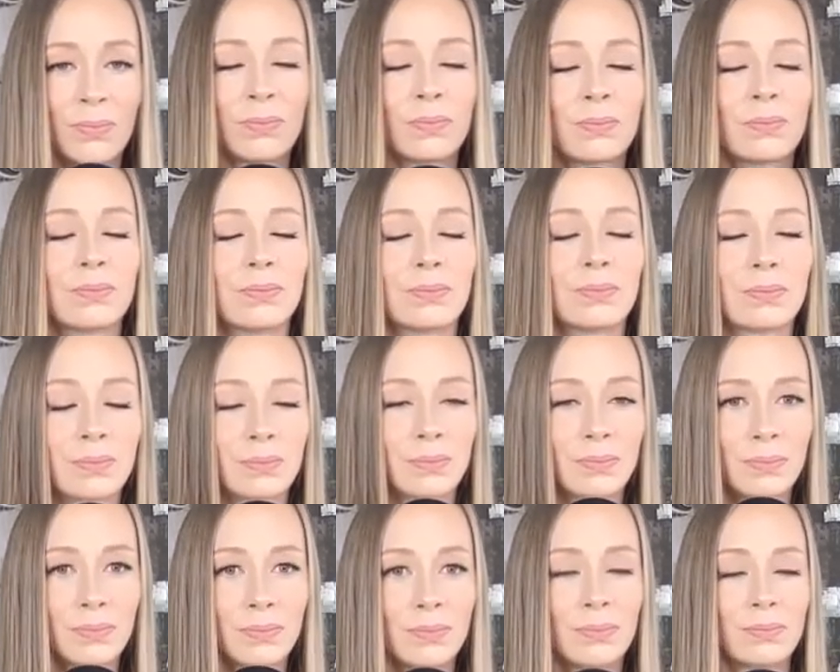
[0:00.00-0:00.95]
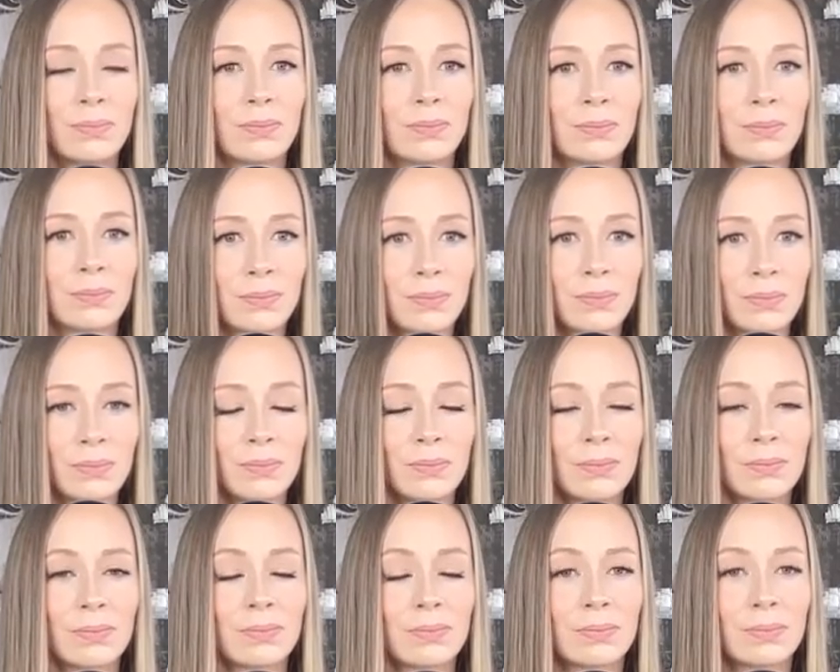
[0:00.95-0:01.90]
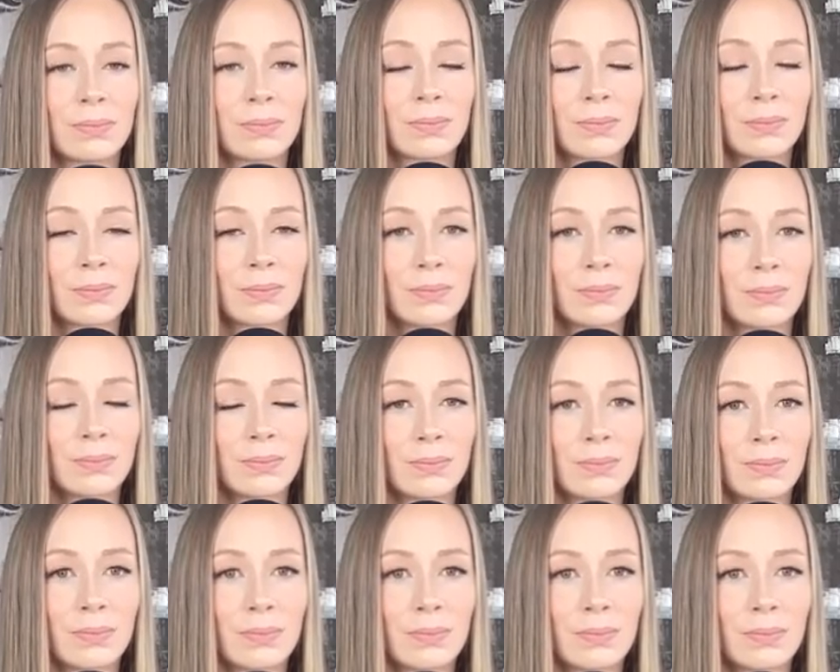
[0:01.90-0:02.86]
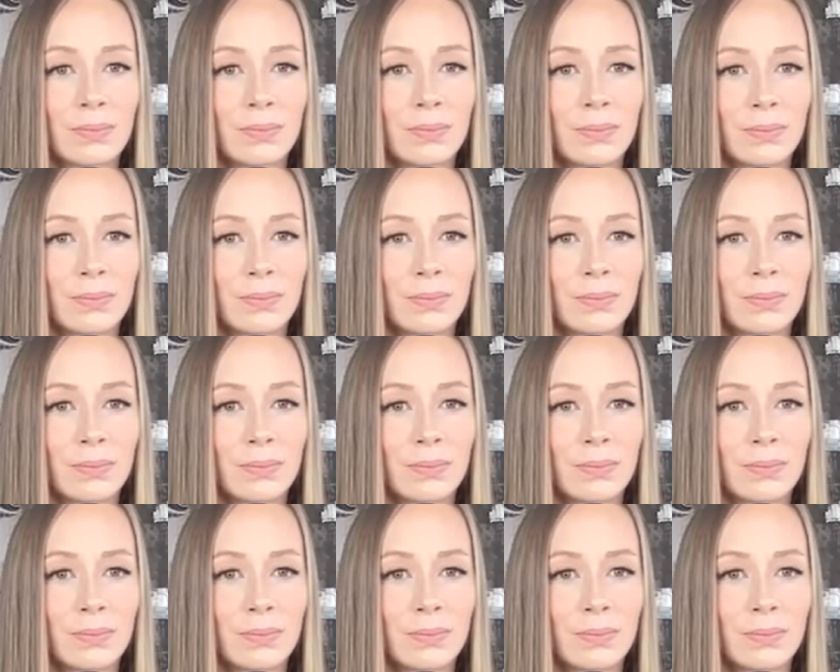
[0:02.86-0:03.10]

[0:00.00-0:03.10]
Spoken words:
(silent)